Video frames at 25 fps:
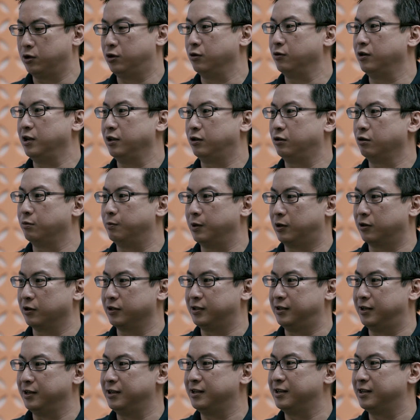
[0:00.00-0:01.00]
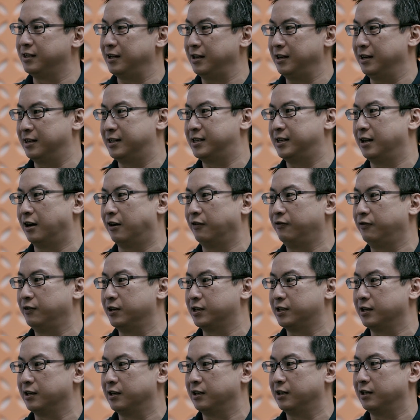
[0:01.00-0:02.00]
would you need to? Because this itself
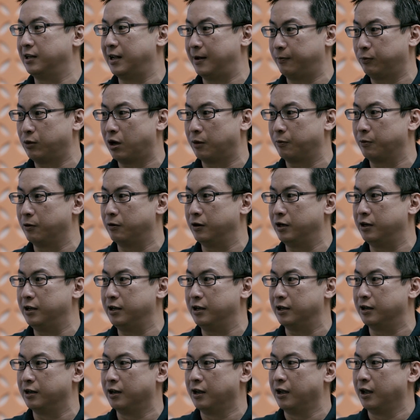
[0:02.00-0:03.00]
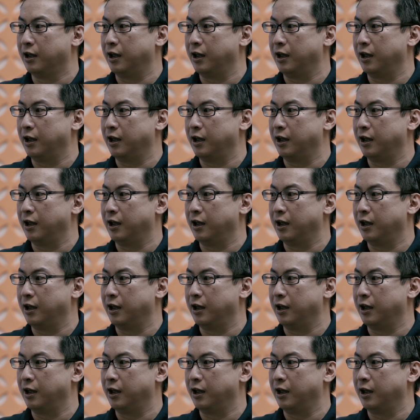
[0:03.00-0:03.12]
is a laptop already.